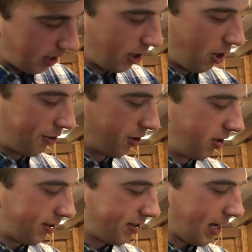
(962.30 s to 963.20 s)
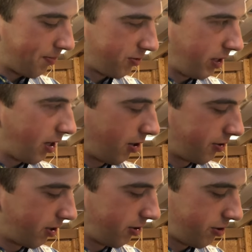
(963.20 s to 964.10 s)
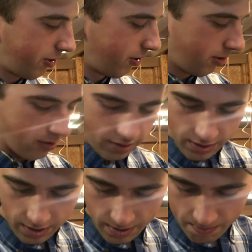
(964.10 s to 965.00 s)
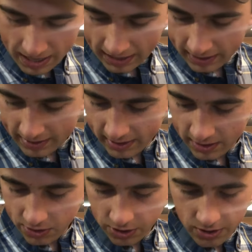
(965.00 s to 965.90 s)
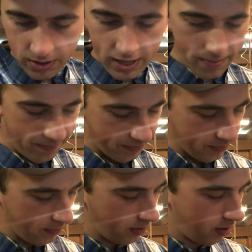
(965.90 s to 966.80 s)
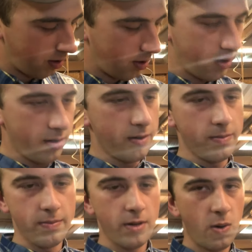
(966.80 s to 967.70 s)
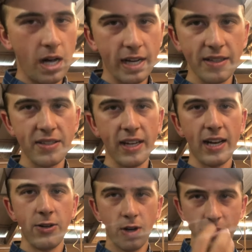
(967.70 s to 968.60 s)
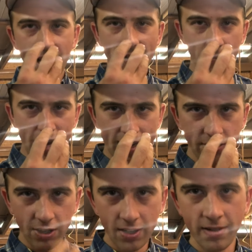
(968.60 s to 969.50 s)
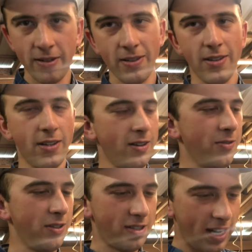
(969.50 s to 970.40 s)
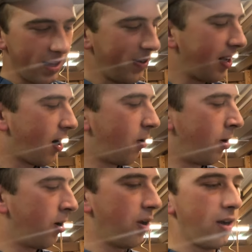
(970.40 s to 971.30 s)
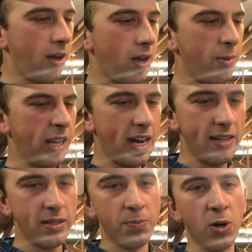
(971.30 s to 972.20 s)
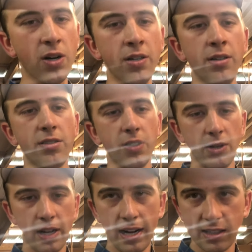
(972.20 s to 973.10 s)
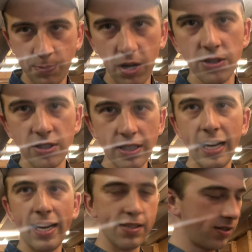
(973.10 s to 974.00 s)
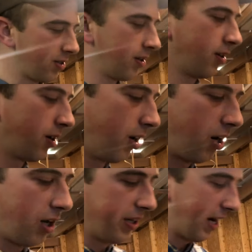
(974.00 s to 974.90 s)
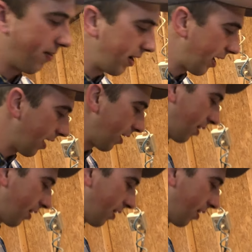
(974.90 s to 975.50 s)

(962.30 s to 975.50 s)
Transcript: go through the steps we go through to make this into a walking stick. I'd normally have a mask on. For the sake of the video, I won't, but that is important so we're not exposed to dust all day, every day.